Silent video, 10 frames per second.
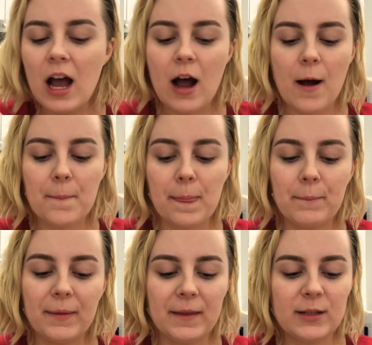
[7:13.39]

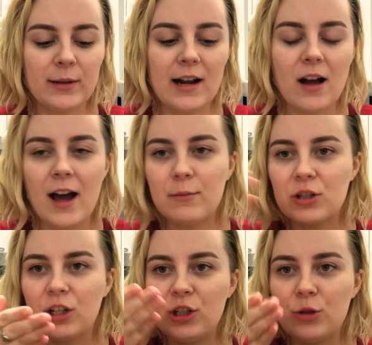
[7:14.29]
but this one I got, I'm
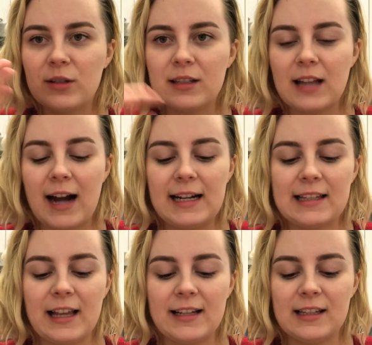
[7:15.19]
just gonna do tiny
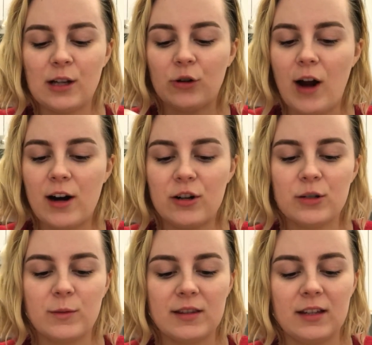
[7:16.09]
slices on
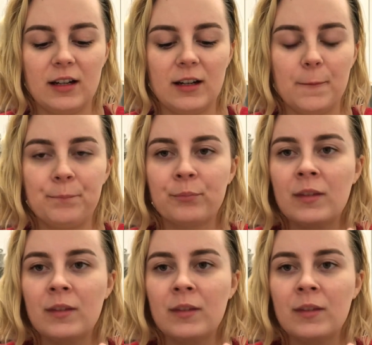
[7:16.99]
crackers with the